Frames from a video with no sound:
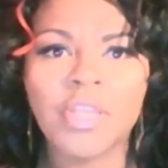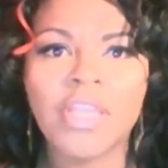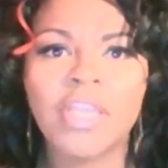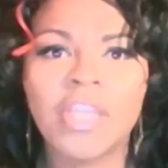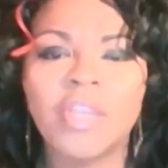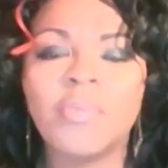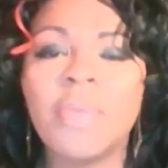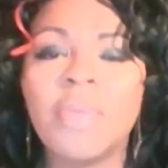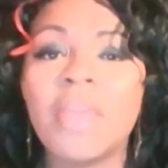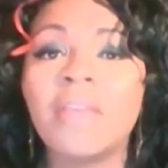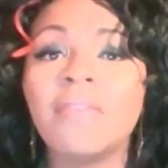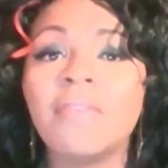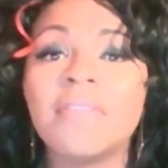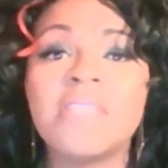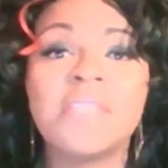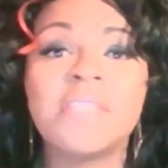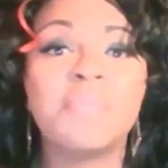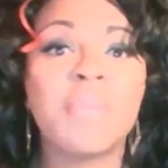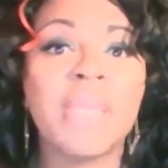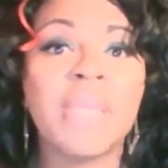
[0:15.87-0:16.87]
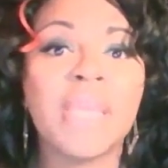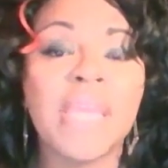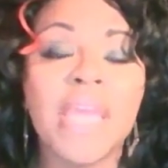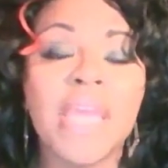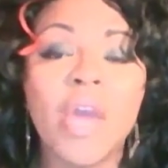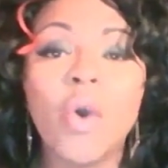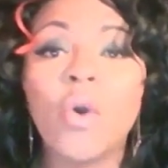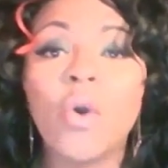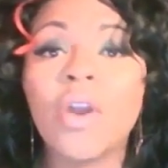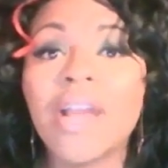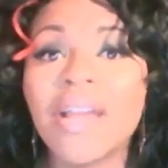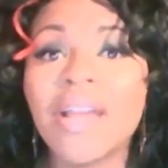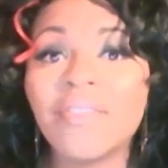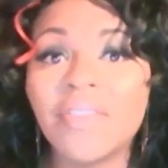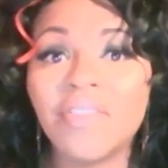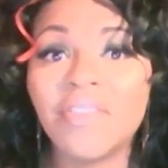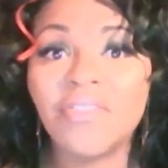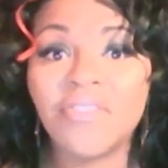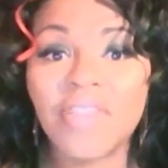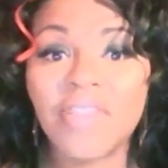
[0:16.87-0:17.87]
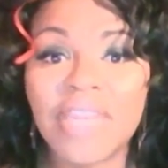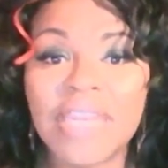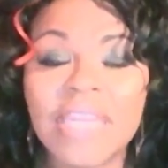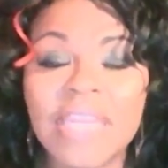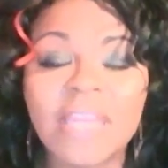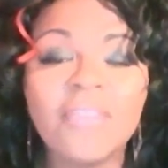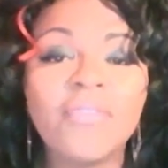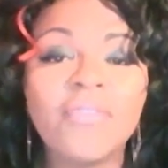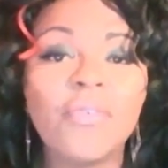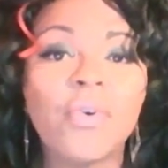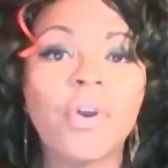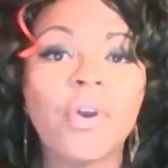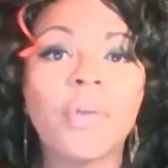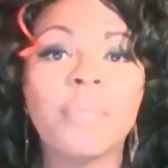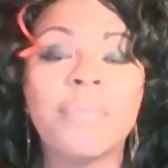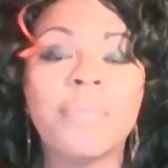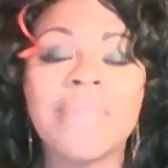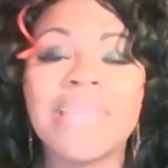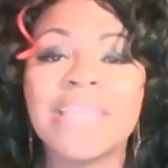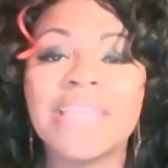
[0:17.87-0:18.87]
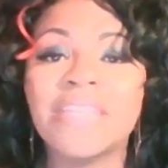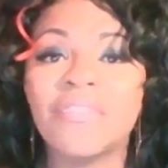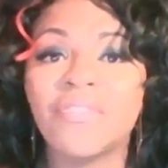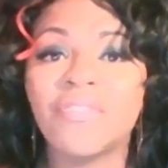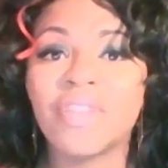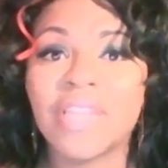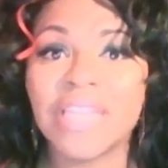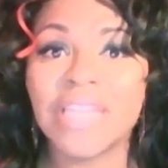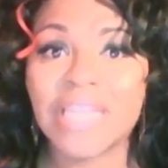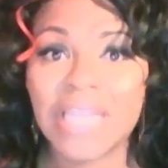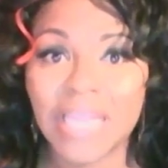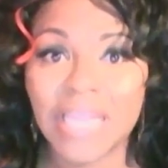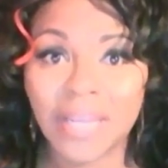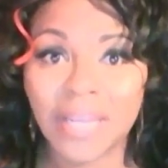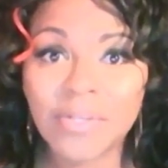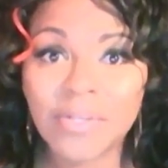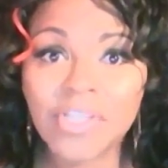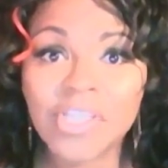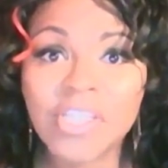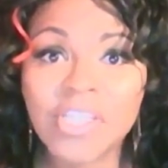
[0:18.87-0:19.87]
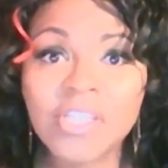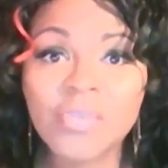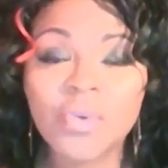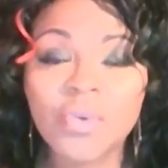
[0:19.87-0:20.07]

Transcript: You may even speak or have an affinity for many different languages,